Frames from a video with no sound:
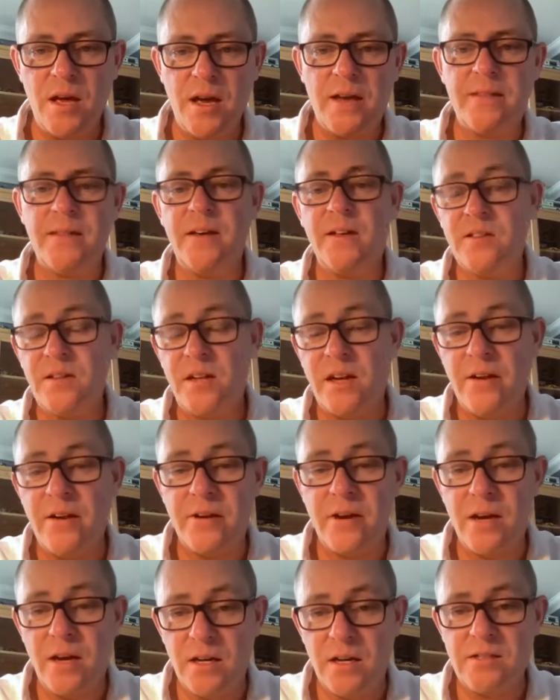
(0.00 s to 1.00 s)
I think it's clear
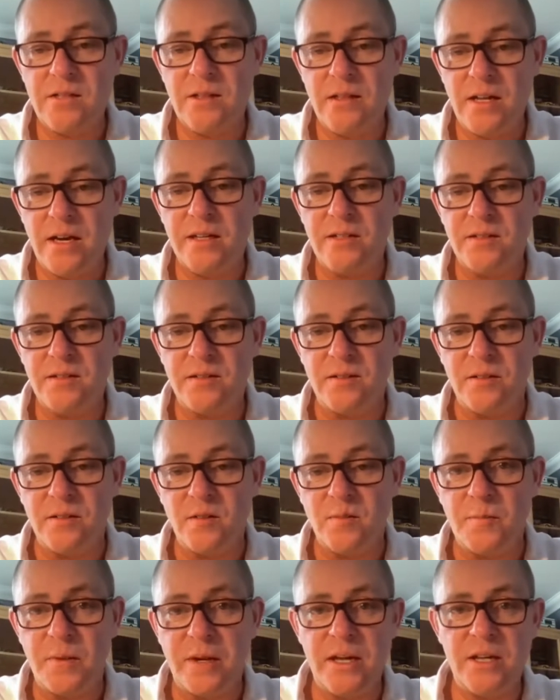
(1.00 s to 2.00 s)
cut in that instance. But